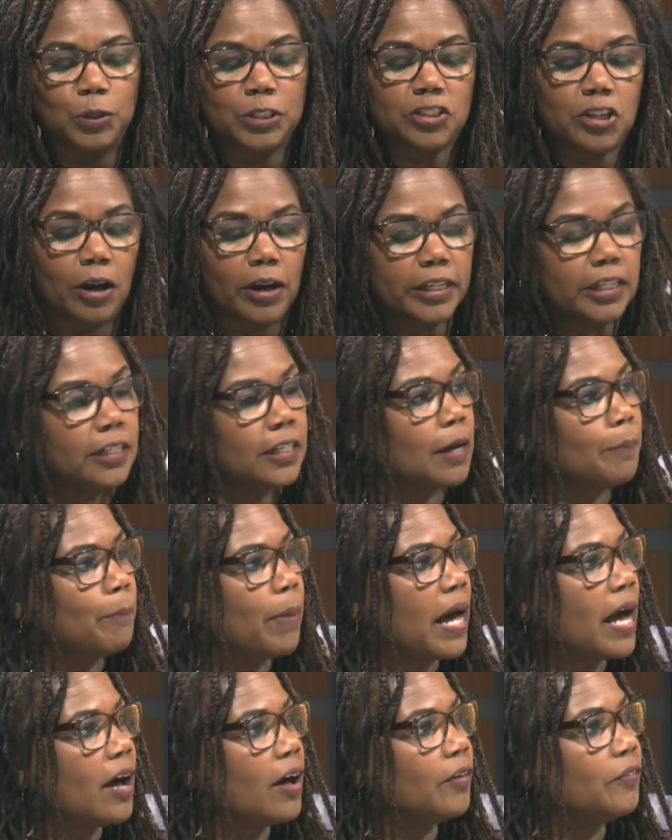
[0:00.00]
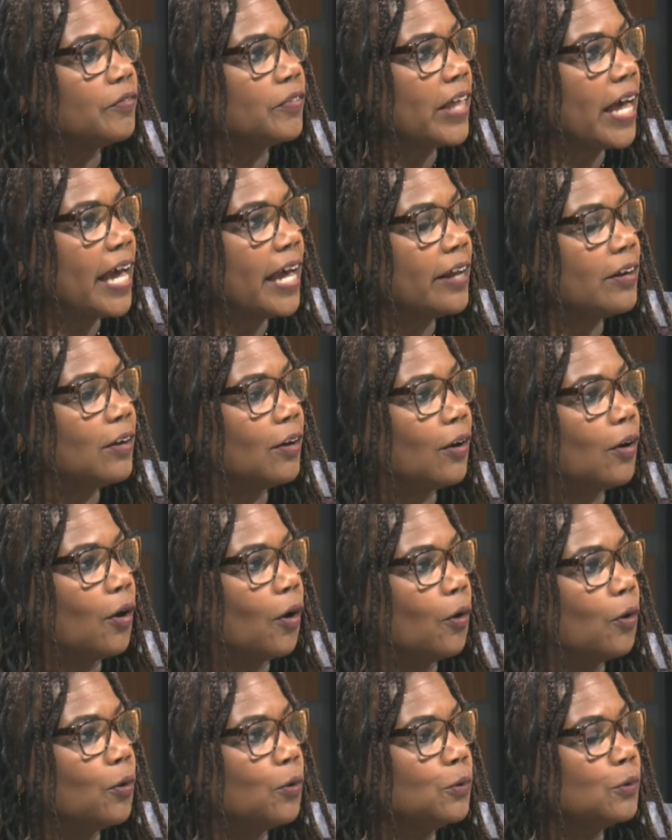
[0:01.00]
we talking about that
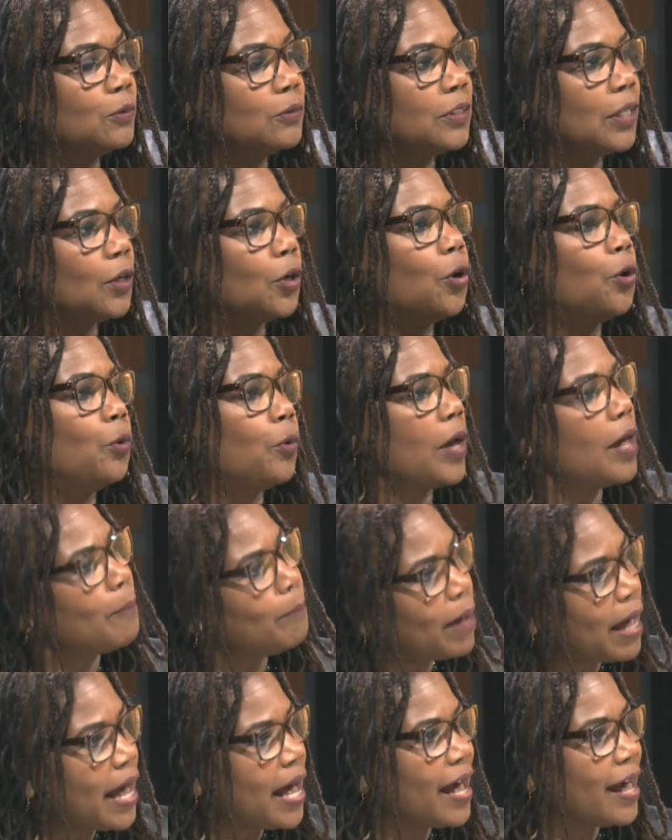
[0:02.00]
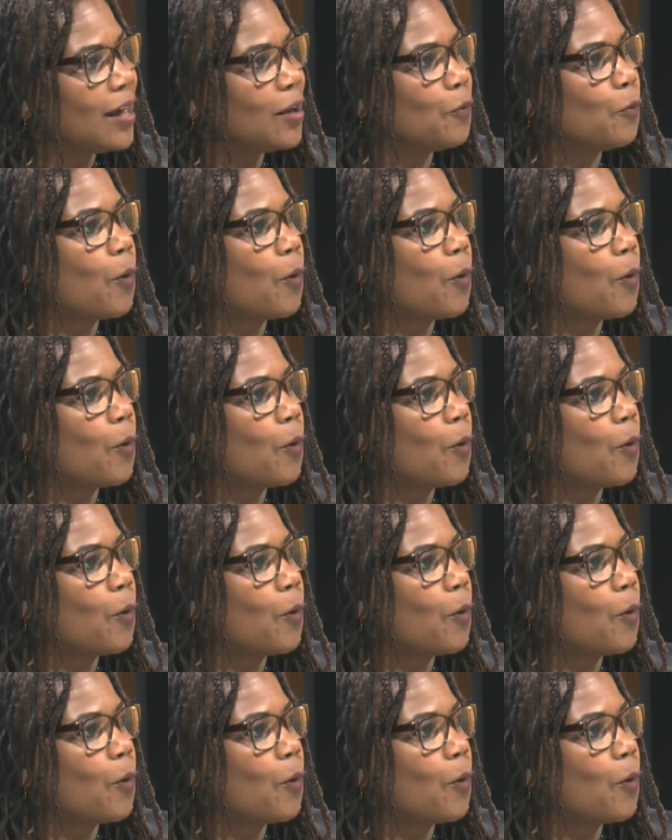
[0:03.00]
old, who am I,